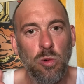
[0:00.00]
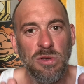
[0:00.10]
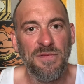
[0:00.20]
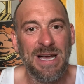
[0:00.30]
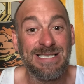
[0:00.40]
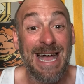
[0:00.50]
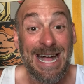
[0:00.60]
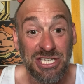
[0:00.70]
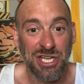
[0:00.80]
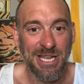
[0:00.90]
all of that's
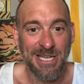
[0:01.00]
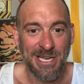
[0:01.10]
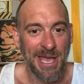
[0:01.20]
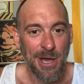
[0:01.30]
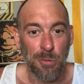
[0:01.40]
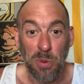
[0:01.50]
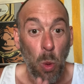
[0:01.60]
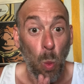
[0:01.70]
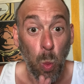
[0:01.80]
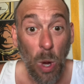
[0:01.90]
actually going to help
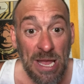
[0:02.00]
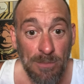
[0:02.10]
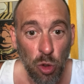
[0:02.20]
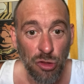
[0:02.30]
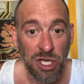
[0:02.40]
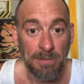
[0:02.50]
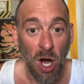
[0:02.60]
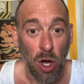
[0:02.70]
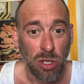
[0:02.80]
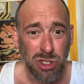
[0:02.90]
way more than a
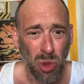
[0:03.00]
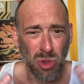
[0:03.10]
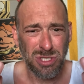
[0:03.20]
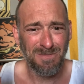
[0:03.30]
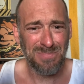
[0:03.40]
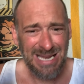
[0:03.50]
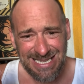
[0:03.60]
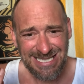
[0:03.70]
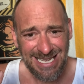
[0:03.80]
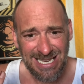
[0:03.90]
mask or some
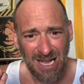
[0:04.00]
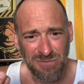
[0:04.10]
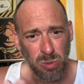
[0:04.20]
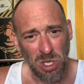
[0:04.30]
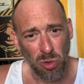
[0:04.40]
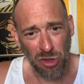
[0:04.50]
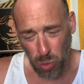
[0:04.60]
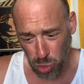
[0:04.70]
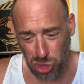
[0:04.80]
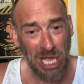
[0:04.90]
plastic gloves will that
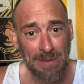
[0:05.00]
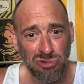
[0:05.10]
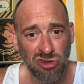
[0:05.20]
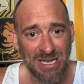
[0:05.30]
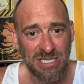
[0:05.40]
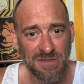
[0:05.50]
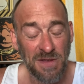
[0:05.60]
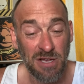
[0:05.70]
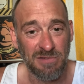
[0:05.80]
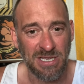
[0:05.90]
will keep
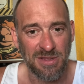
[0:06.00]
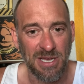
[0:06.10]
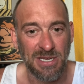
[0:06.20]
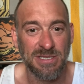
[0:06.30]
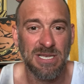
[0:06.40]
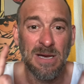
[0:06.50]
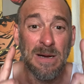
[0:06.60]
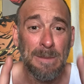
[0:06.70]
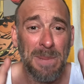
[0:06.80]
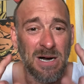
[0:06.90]
transferring things.
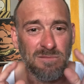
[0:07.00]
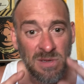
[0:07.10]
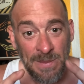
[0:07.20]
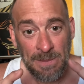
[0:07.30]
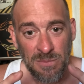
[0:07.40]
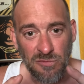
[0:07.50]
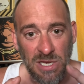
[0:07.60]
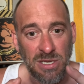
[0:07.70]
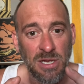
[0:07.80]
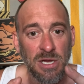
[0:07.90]
But
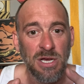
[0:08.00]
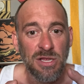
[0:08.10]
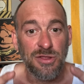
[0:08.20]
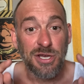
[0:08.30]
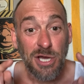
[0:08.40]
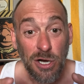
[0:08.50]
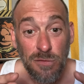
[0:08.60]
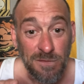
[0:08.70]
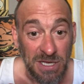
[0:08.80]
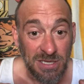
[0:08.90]
remembering that
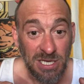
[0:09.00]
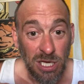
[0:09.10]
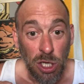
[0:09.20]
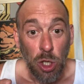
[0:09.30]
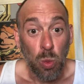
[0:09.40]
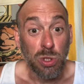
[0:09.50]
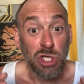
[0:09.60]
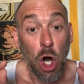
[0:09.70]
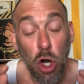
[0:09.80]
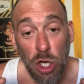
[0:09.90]
COVID was
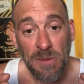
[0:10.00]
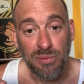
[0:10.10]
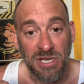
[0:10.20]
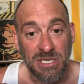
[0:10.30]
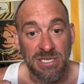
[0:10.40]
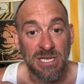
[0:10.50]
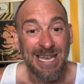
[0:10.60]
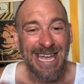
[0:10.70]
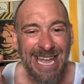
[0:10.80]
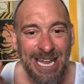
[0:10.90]
hybrided
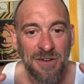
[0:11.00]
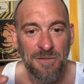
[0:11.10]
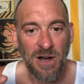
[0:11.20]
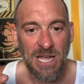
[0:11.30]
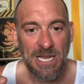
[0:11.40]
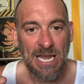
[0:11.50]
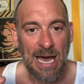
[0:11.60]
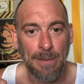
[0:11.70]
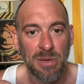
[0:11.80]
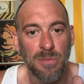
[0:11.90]
in a fucking
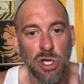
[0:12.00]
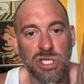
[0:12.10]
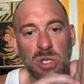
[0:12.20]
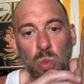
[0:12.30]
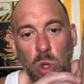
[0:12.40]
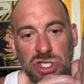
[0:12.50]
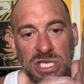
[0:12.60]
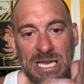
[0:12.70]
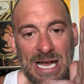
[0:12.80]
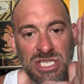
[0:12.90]
lab because it
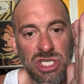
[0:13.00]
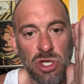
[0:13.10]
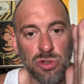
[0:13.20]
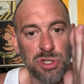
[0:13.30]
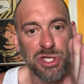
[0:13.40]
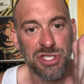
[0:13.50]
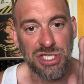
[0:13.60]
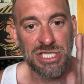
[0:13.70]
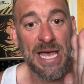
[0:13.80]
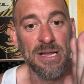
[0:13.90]
wasn't latching on to the
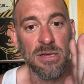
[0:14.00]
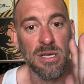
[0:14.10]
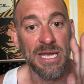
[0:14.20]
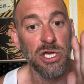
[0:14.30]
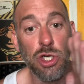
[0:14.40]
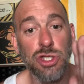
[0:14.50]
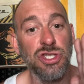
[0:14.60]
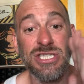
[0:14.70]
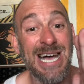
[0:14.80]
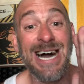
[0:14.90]
cell. It
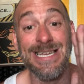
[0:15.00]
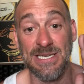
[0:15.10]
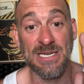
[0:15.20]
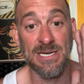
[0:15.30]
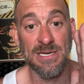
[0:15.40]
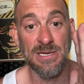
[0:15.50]
couldn't take.